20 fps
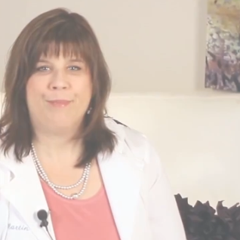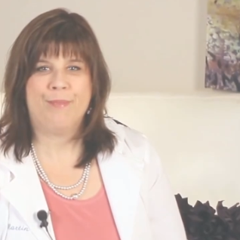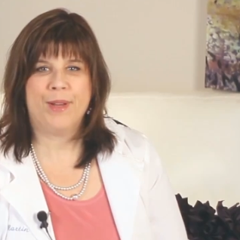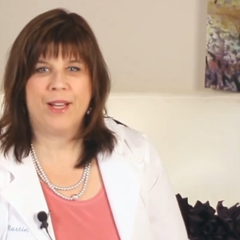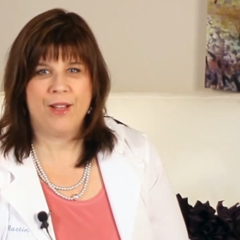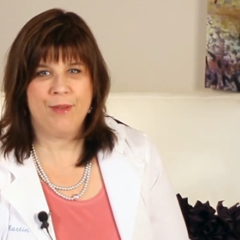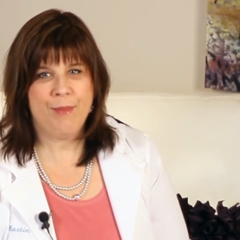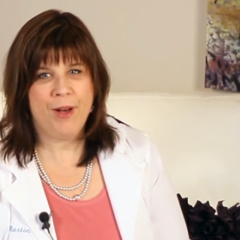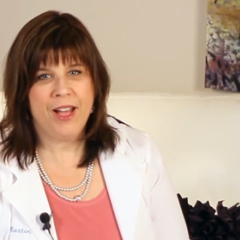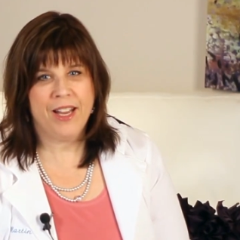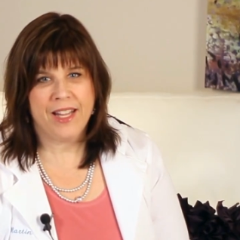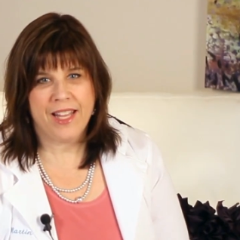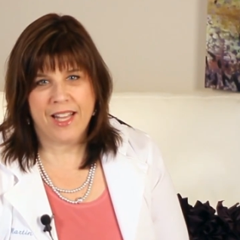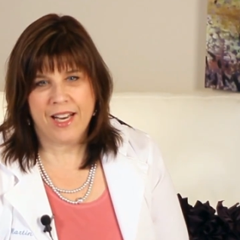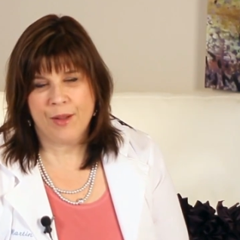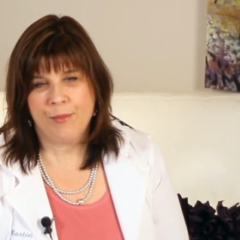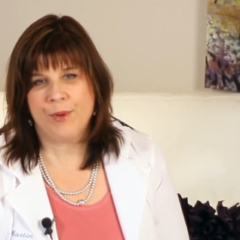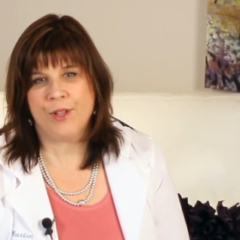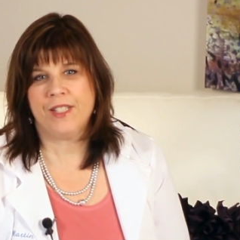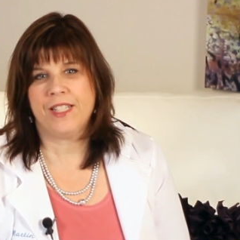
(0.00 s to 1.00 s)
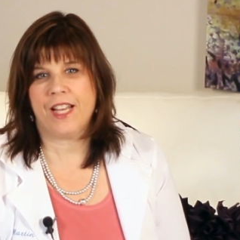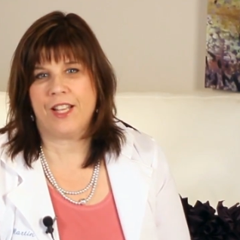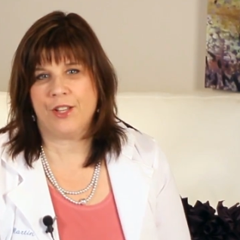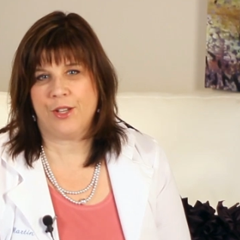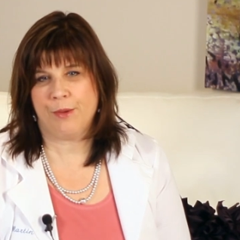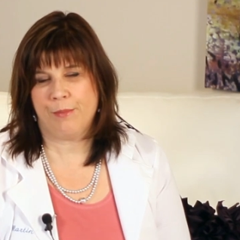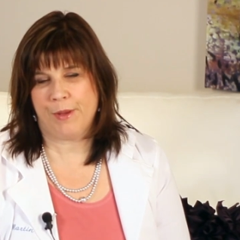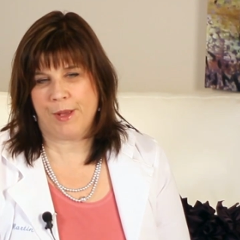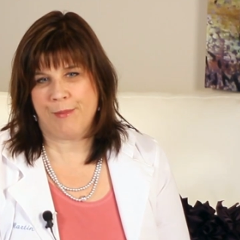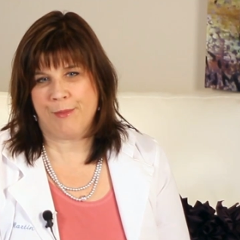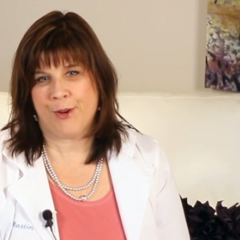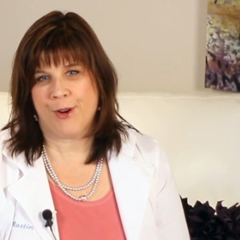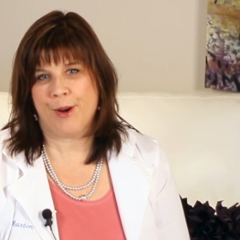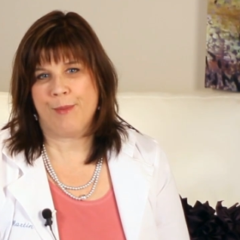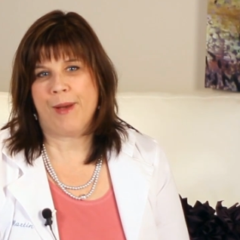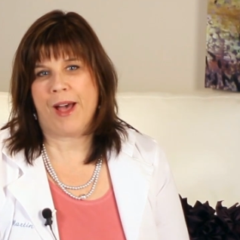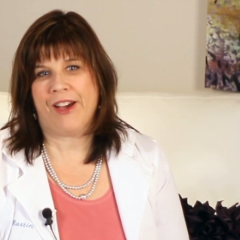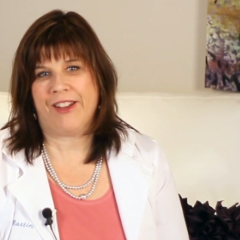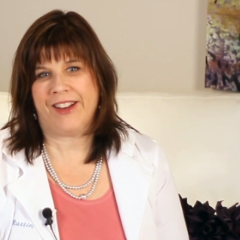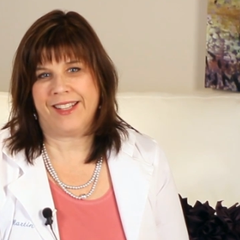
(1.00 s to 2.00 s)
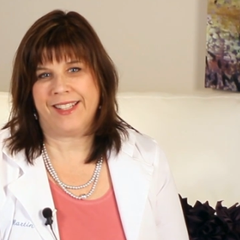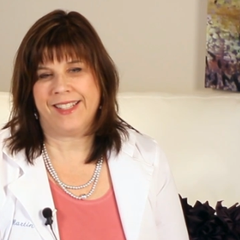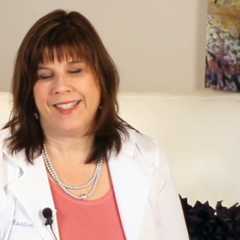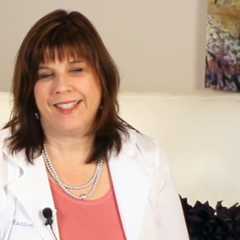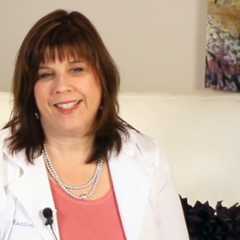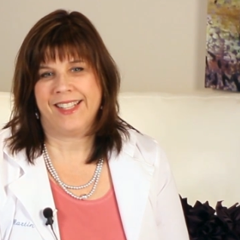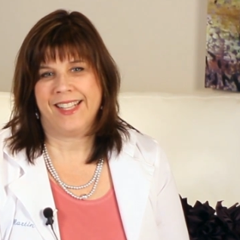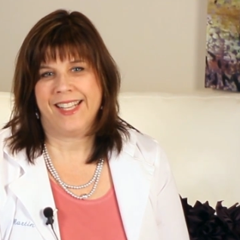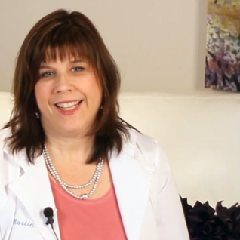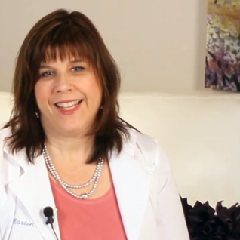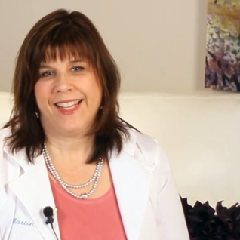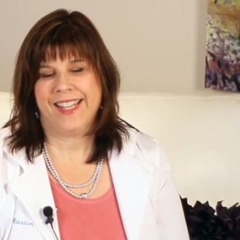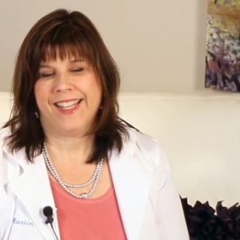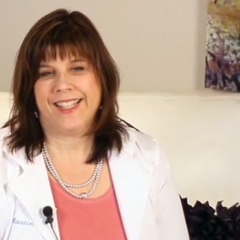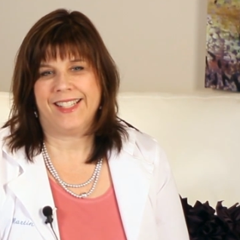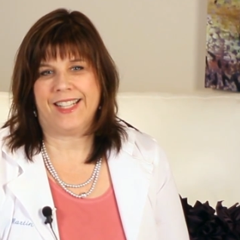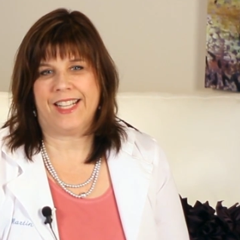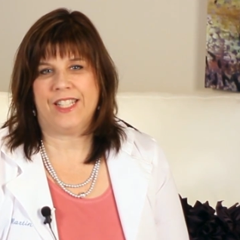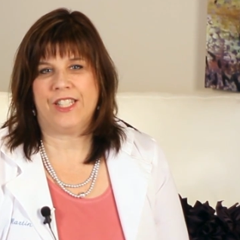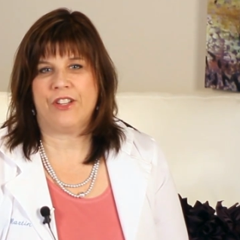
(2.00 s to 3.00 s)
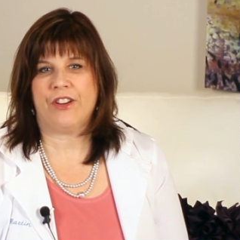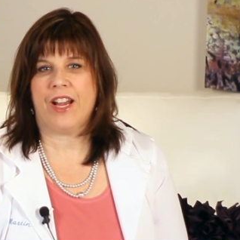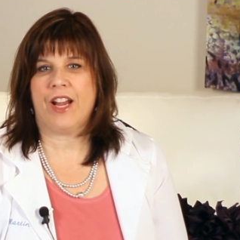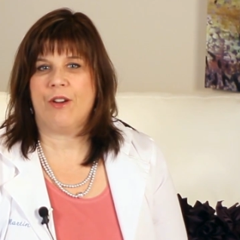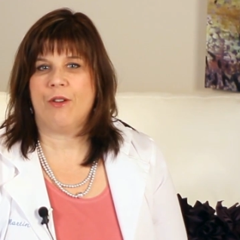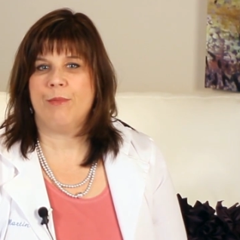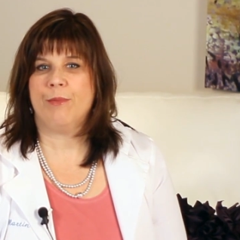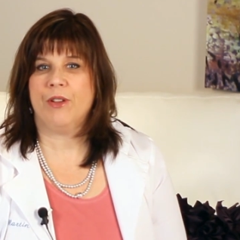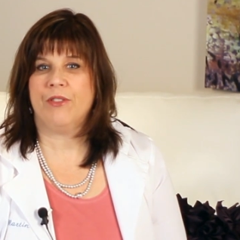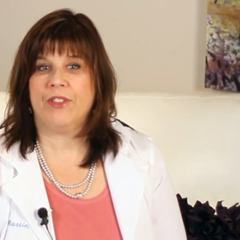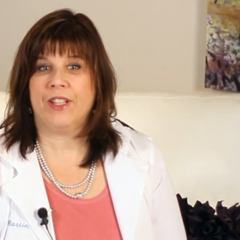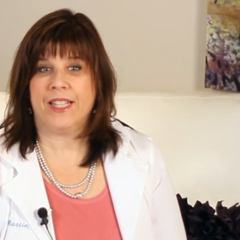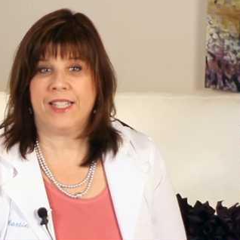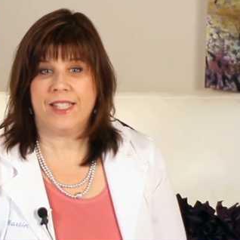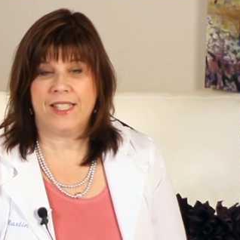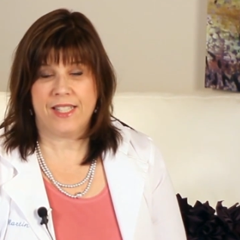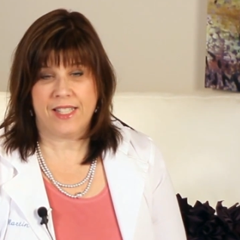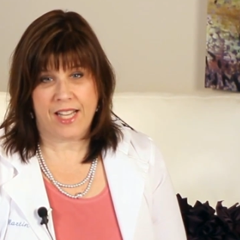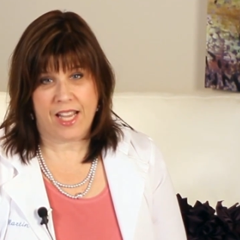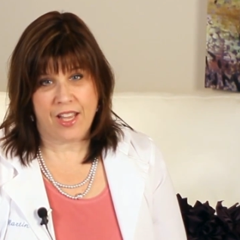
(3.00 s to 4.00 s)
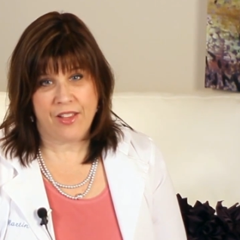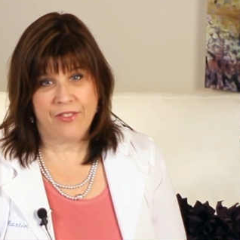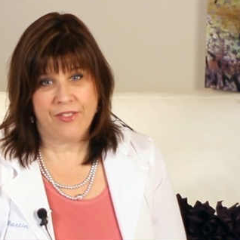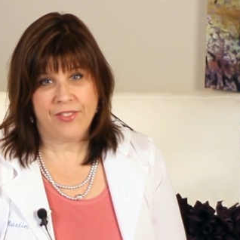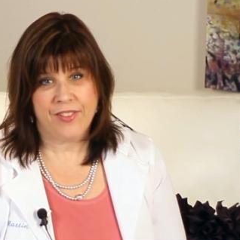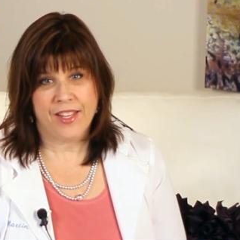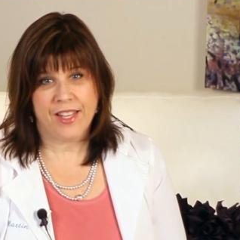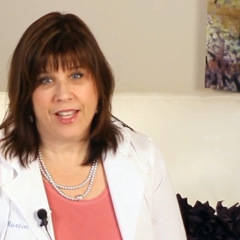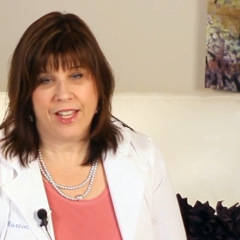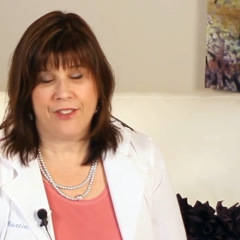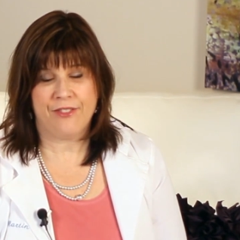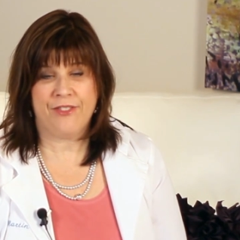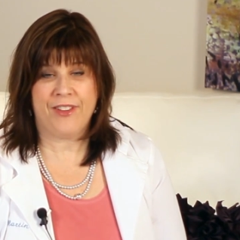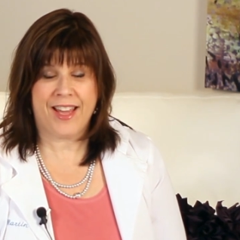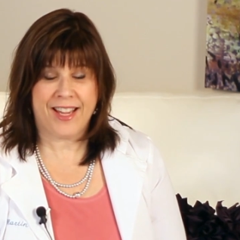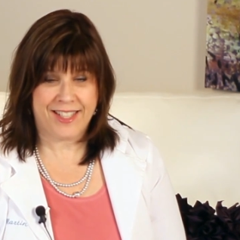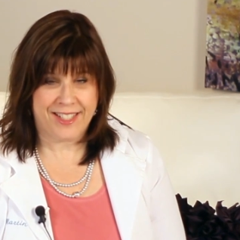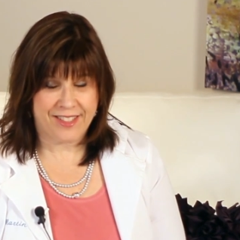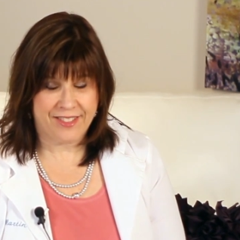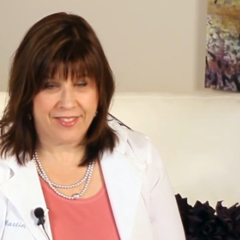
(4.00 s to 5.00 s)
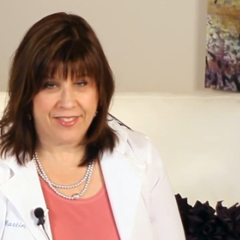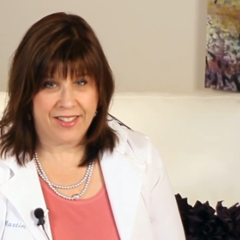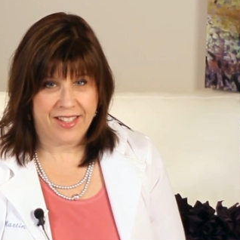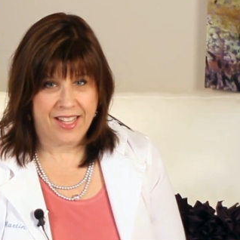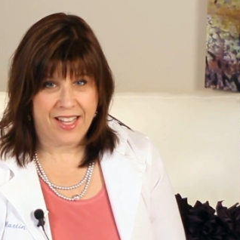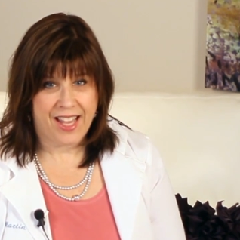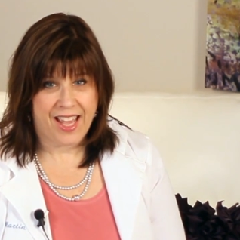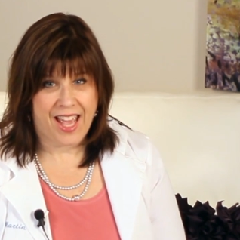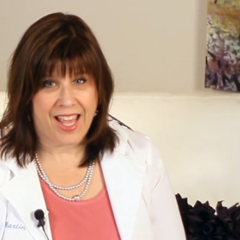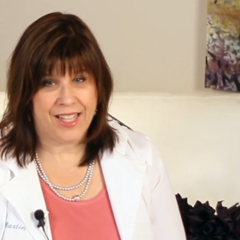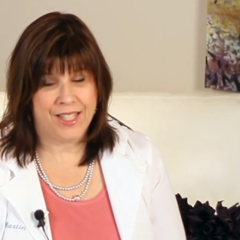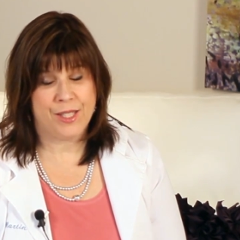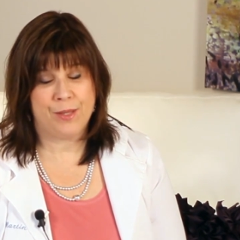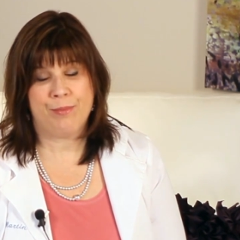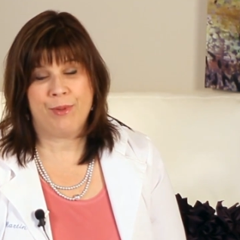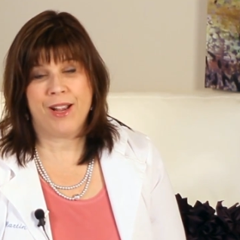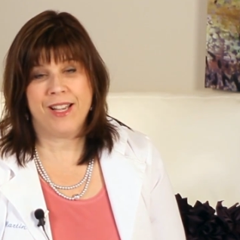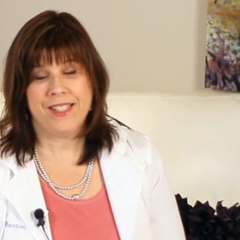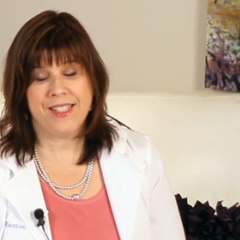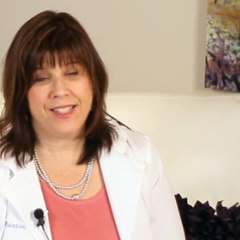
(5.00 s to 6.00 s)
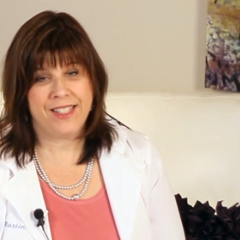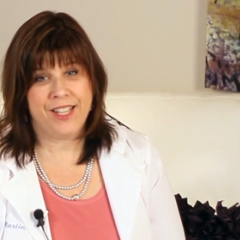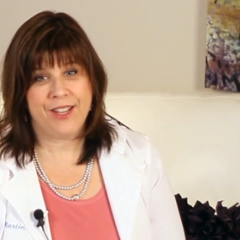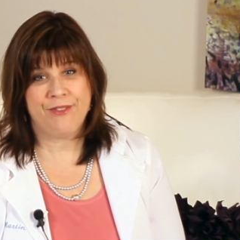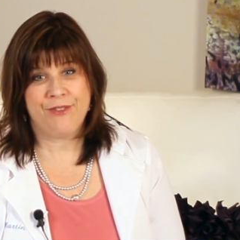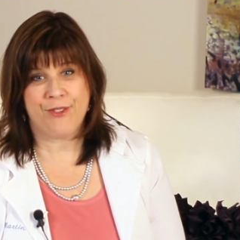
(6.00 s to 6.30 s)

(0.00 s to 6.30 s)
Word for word: But come on in and we'll tell you a bit more about it. Laser hair removal is safe, effective, and surprisingly